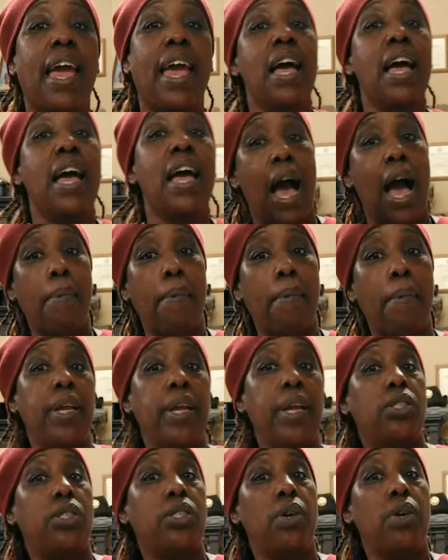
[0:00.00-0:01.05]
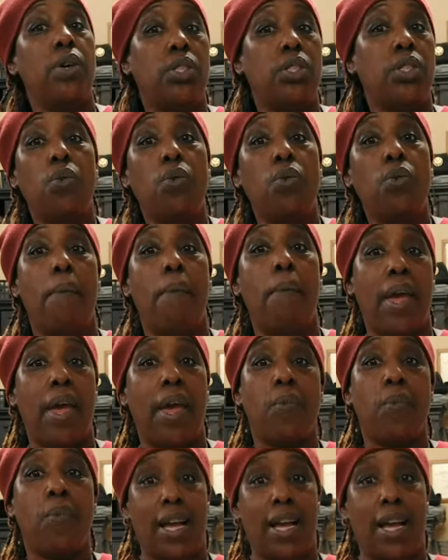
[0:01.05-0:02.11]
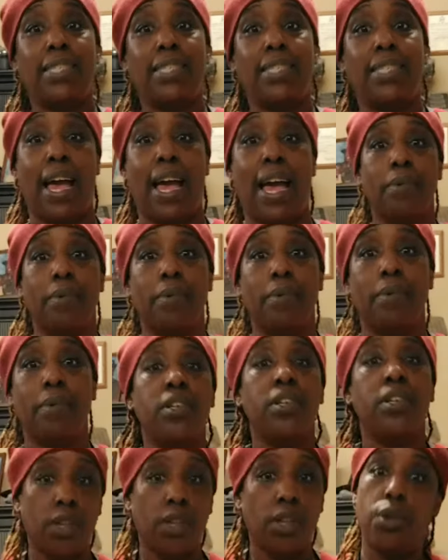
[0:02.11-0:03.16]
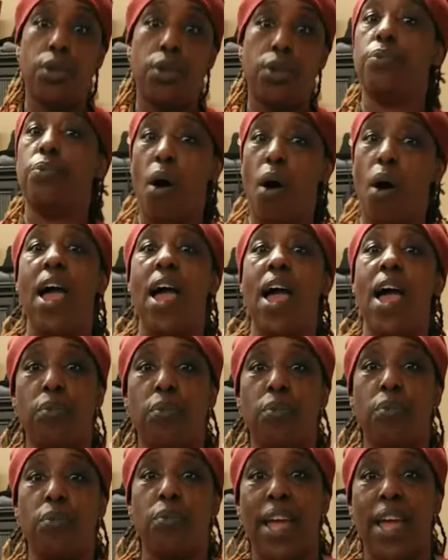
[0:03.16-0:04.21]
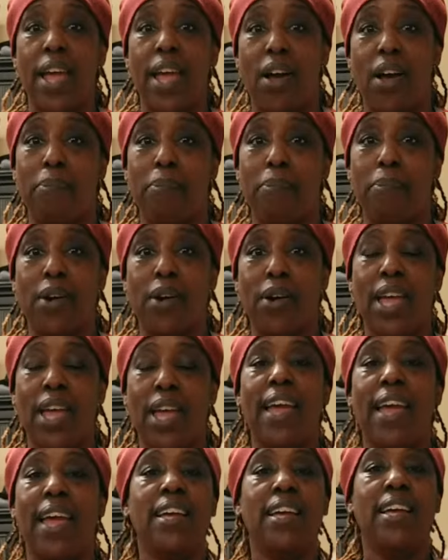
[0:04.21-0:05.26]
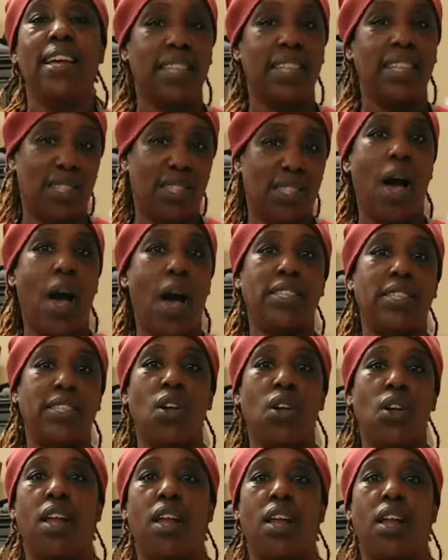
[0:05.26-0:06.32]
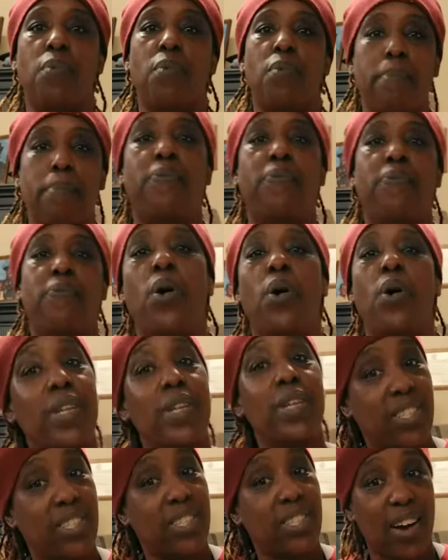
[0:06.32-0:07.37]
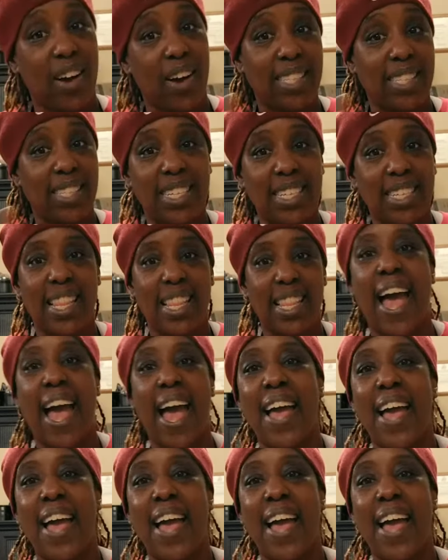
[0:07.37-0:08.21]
I'm going to be doing 2 of them at one time. So you won't have to wait on me, okay? That's why I started one before we started this live.